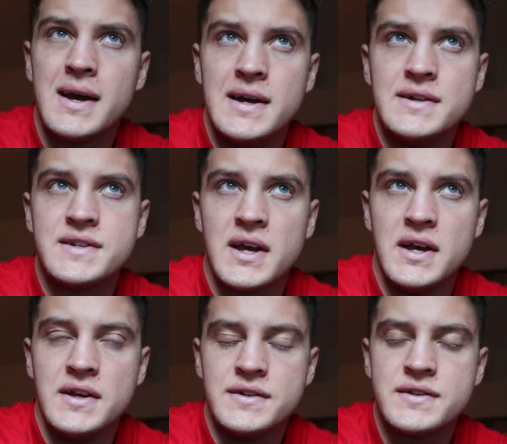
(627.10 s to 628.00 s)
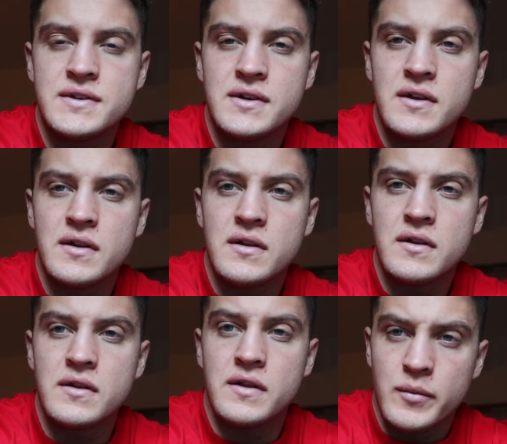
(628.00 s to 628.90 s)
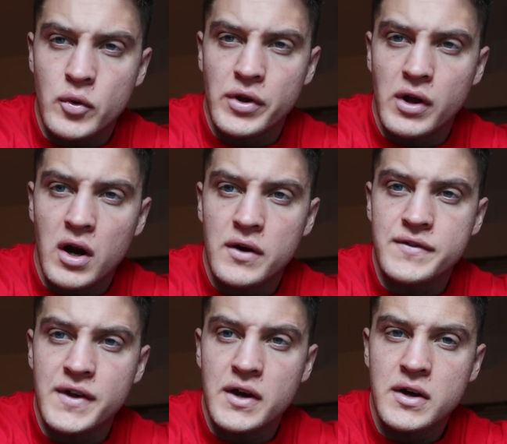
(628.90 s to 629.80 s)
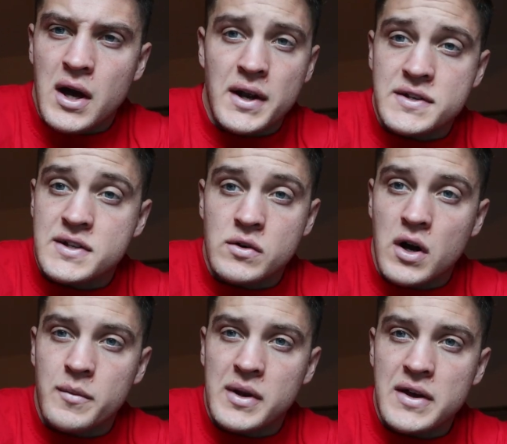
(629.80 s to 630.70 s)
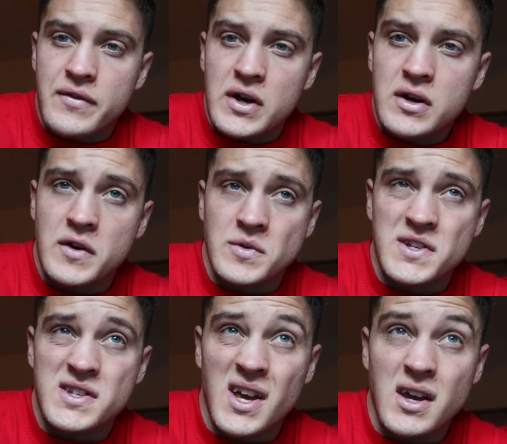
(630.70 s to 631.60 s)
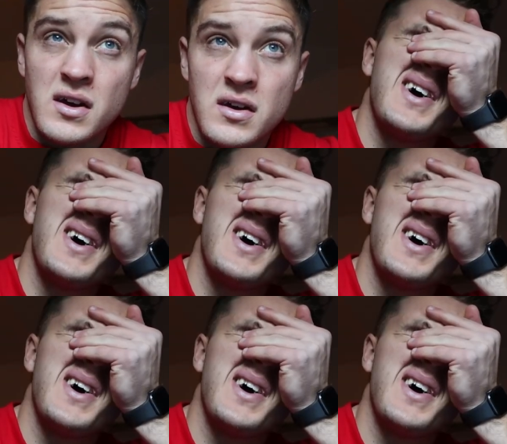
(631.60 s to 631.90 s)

It is the morning after, and I still can't believe it. I feel sick.